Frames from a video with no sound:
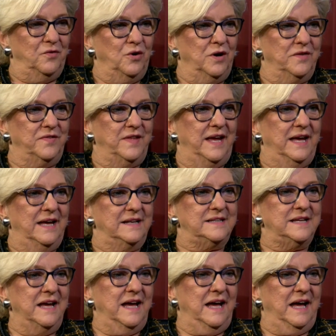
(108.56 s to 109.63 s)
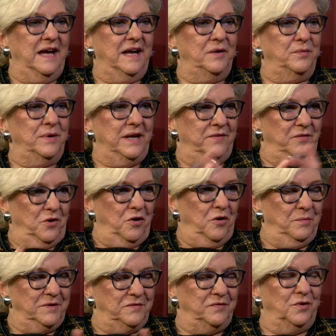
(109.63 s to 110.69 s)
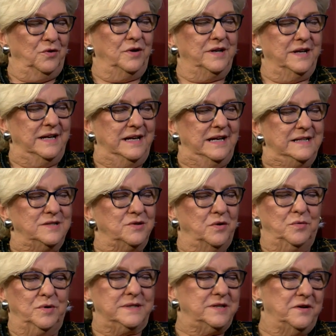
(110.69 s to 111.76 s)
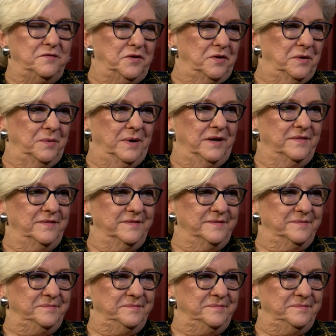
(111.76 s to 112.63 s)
forth, and we have our home in Florida, and so it works out very well.